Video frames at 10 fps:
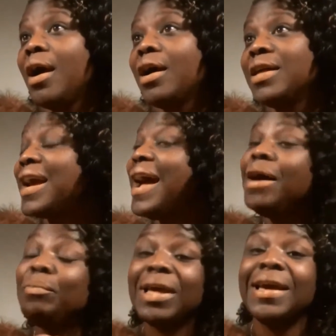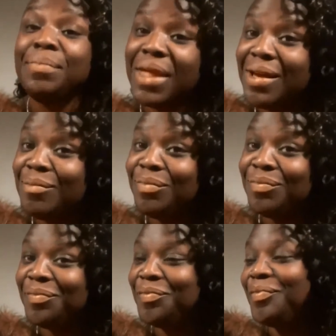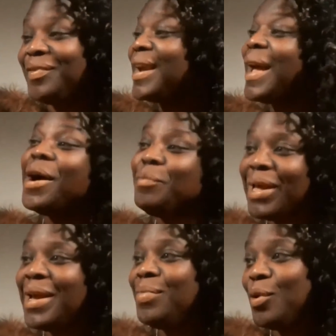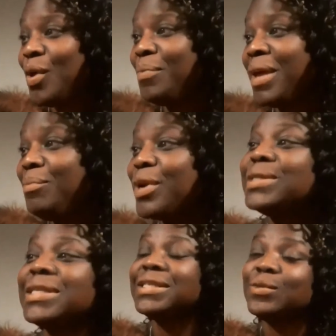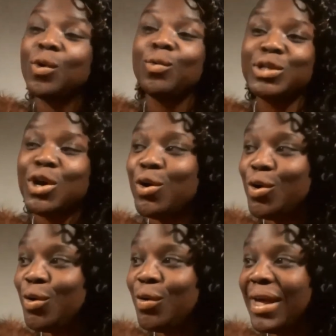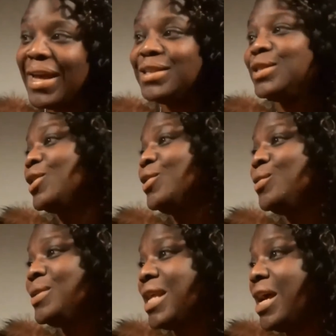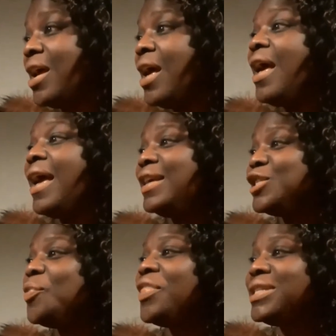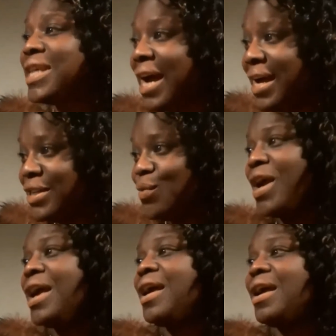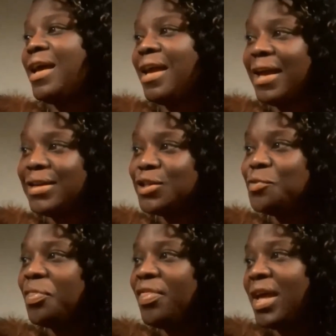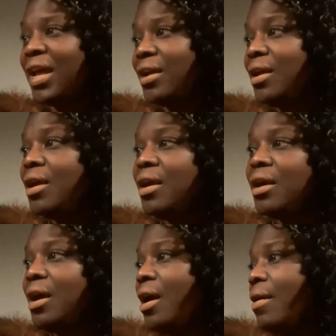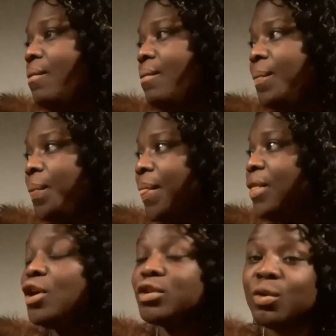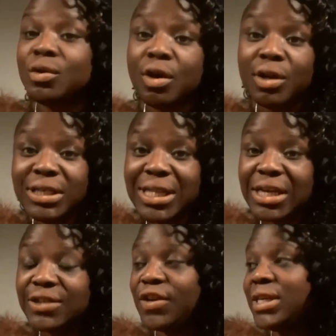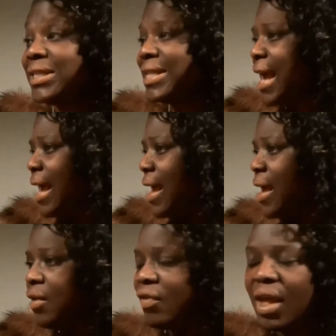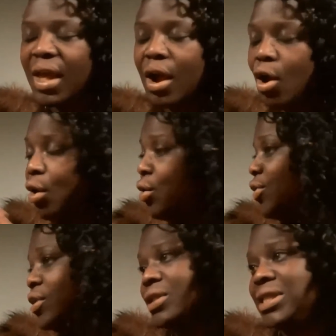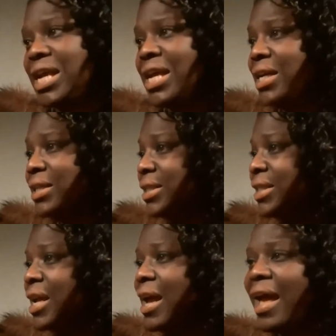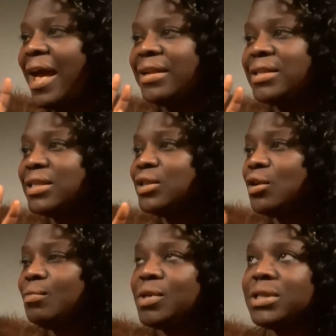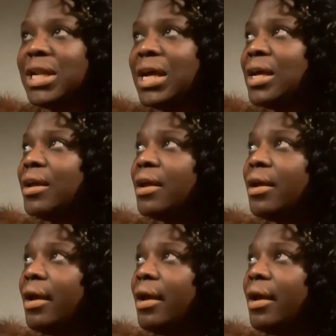you can't blame them. You can't blame the women because is what we're taught in schools, that it's something to hide away, it's something not to acknowledge that it's for yourself, all those things, and it's almost like